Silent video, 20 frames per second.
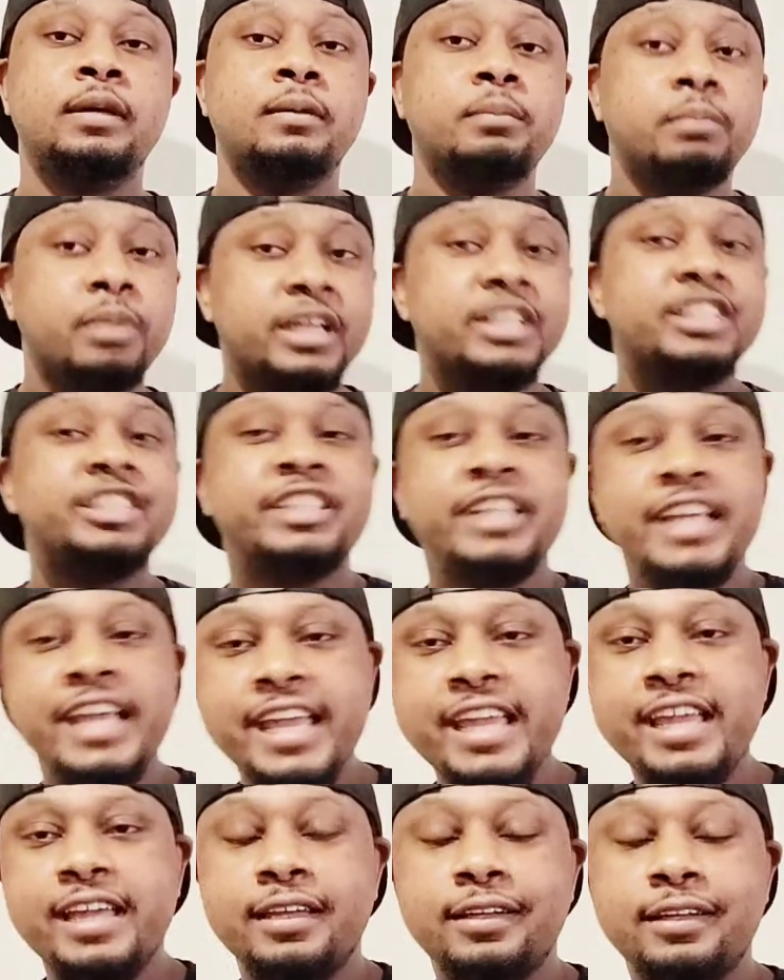But
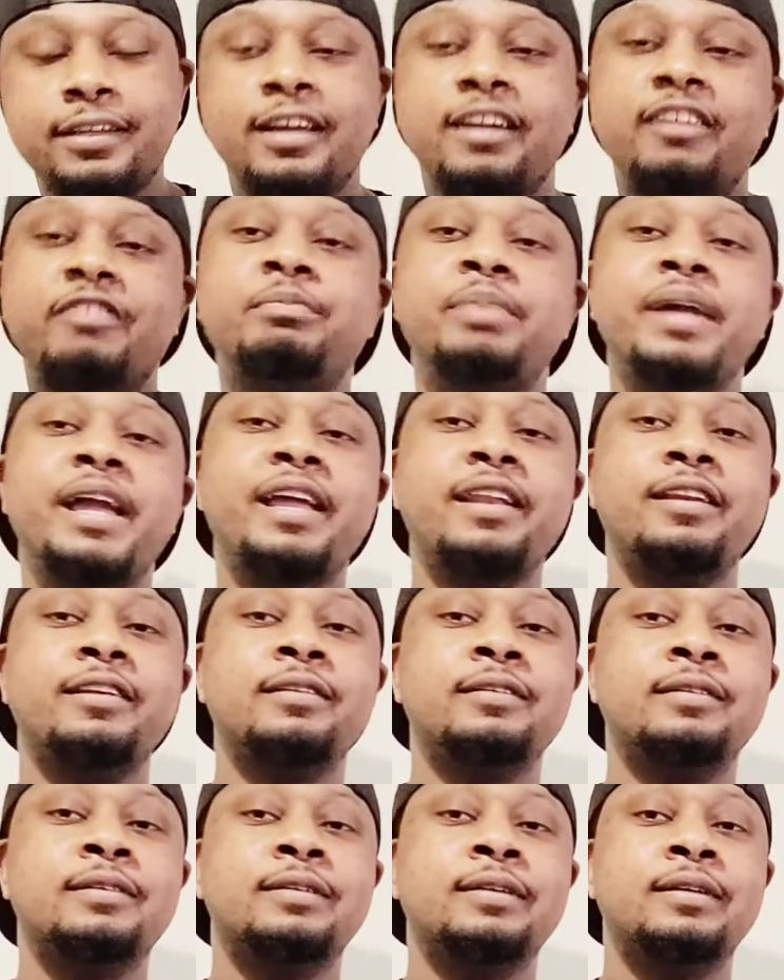she could have
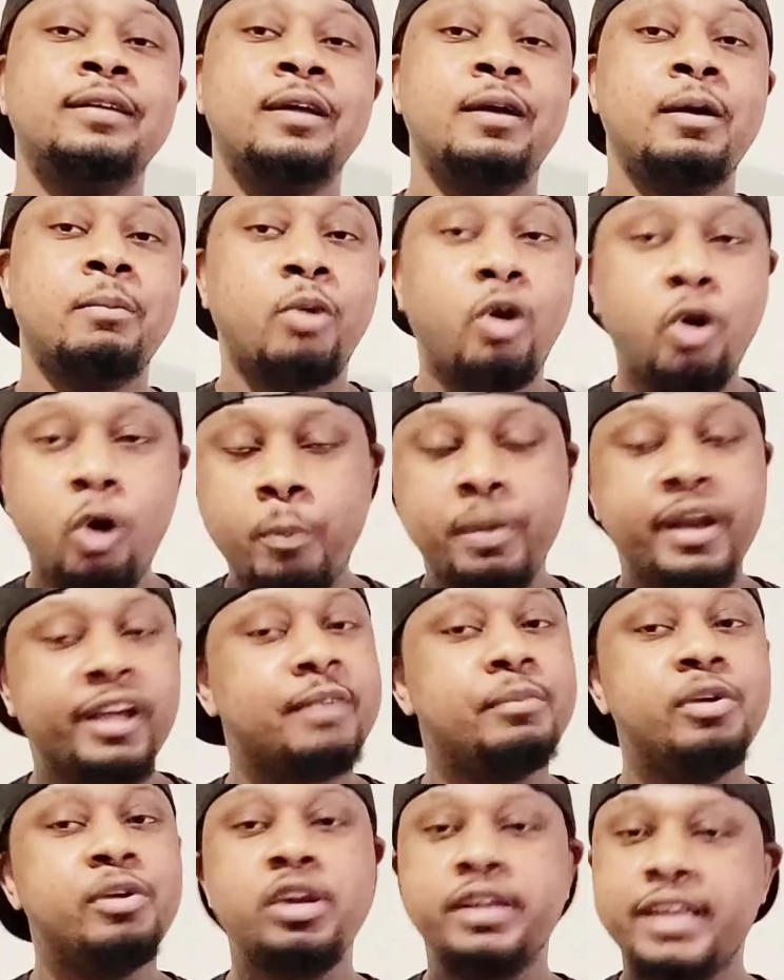been more open in
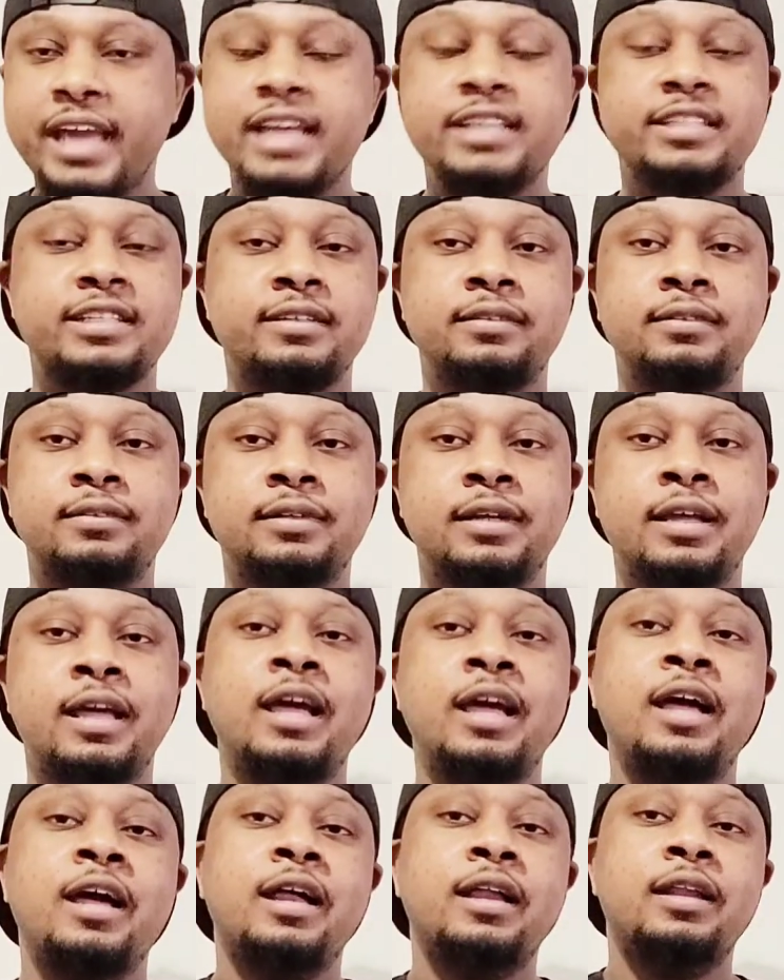communication,
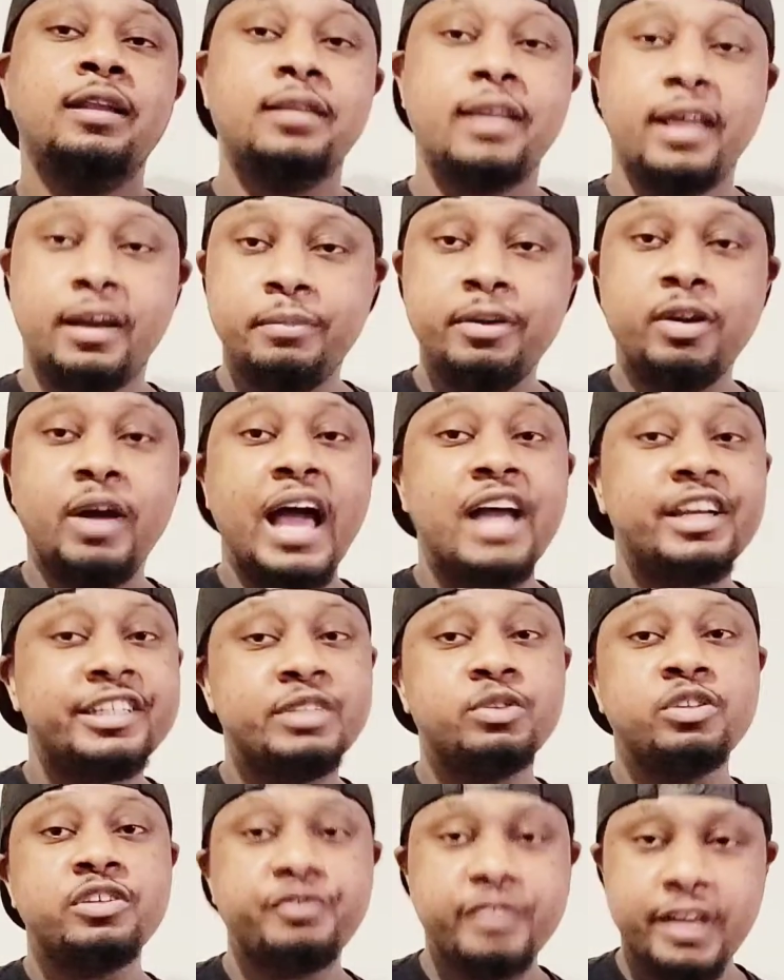let him know how
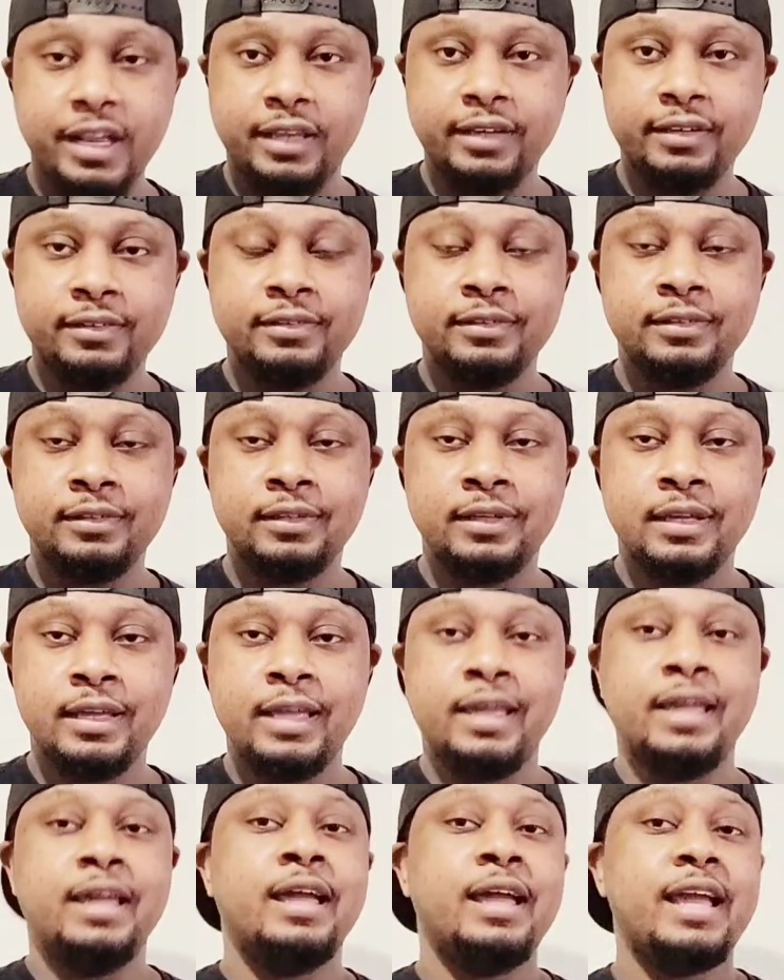she was feeling.
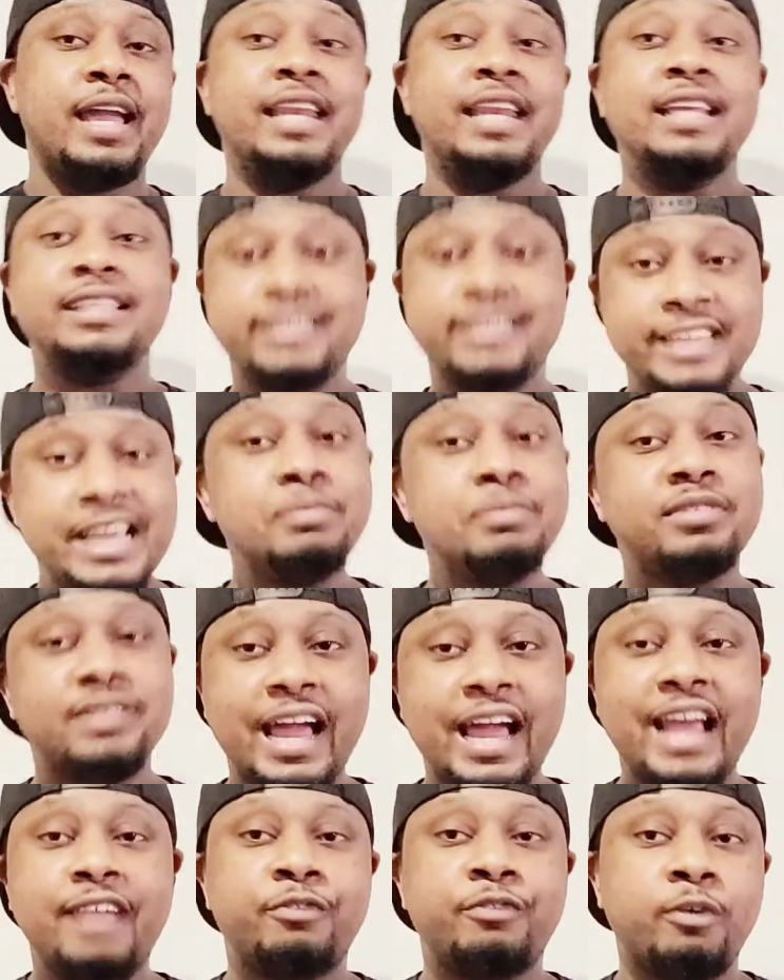And it seems
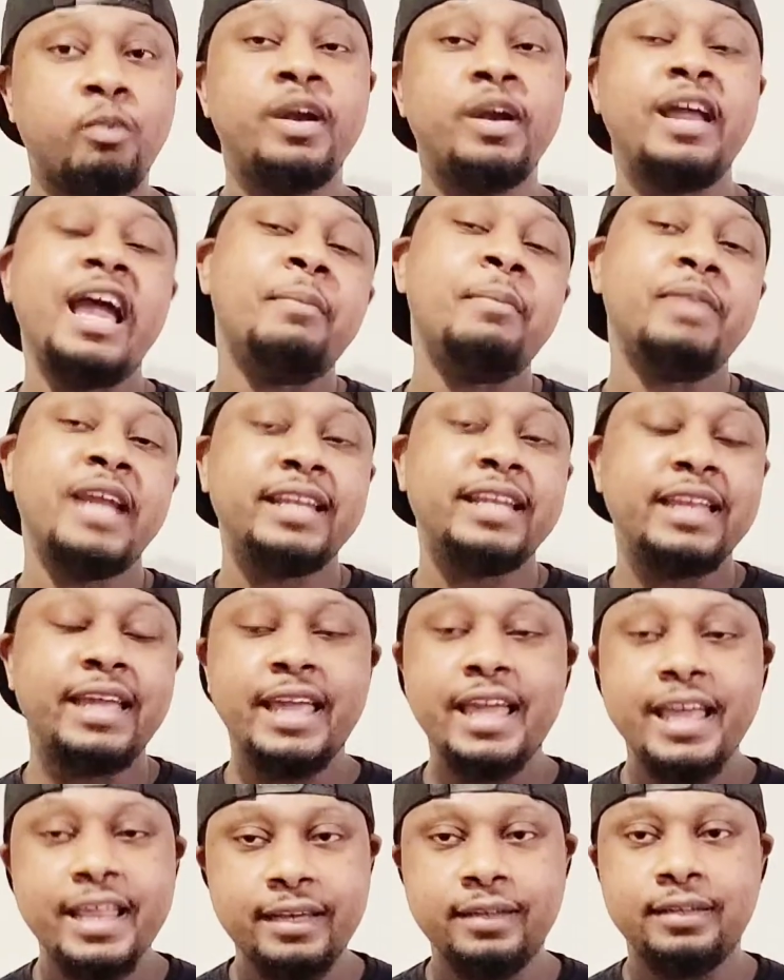like from what happened at the
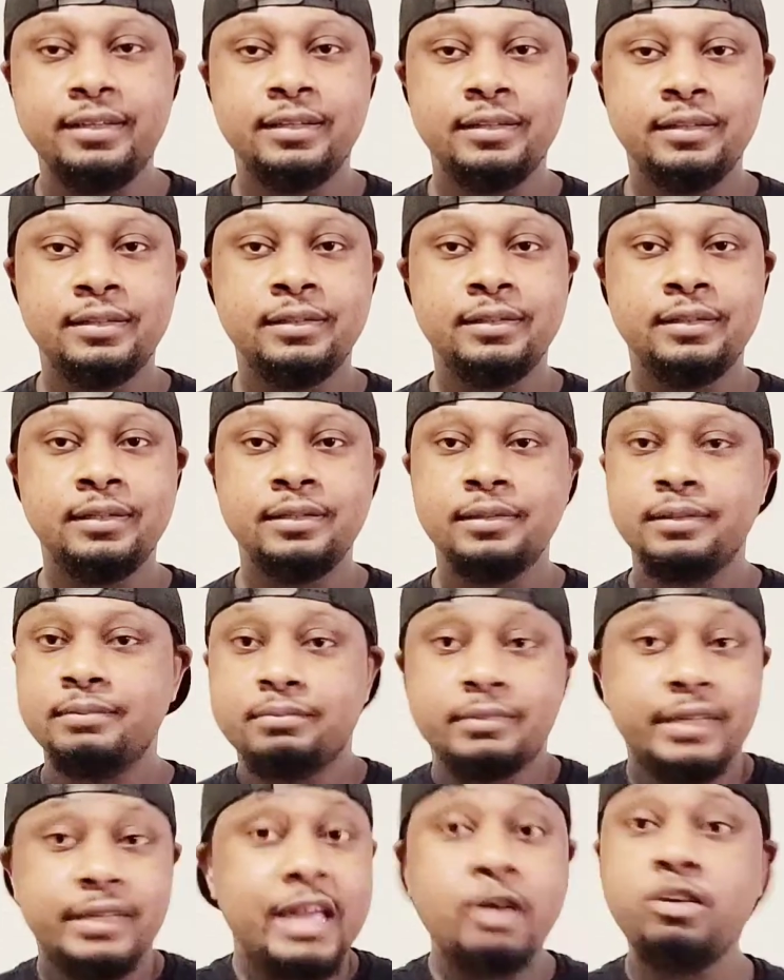end,
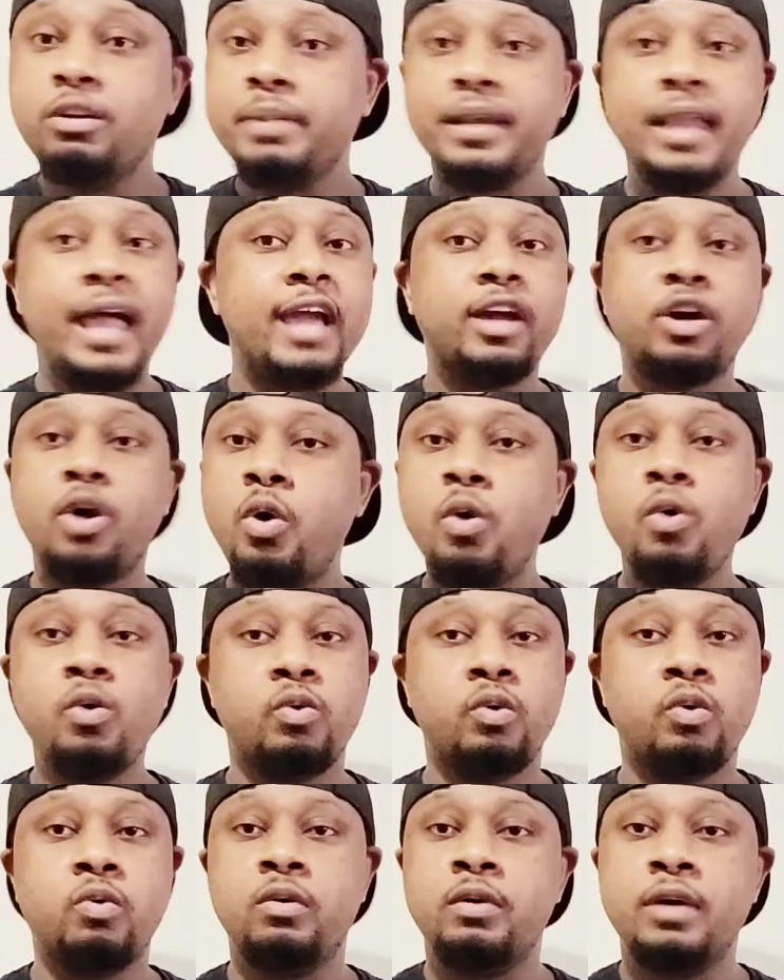he would have been like,
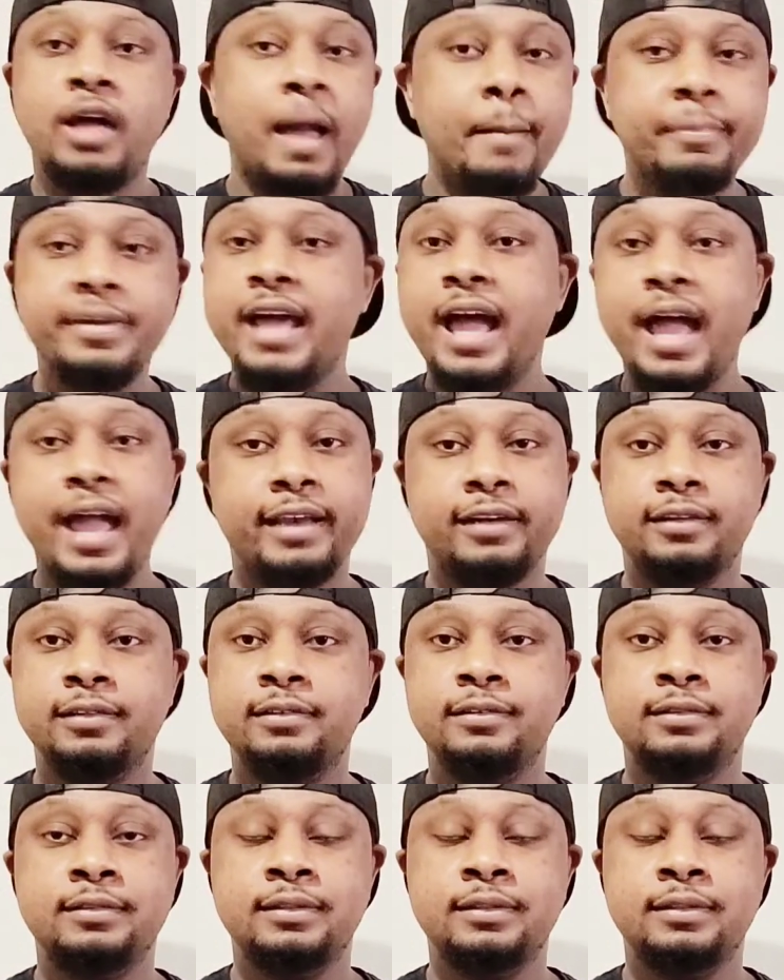cool, I'm done.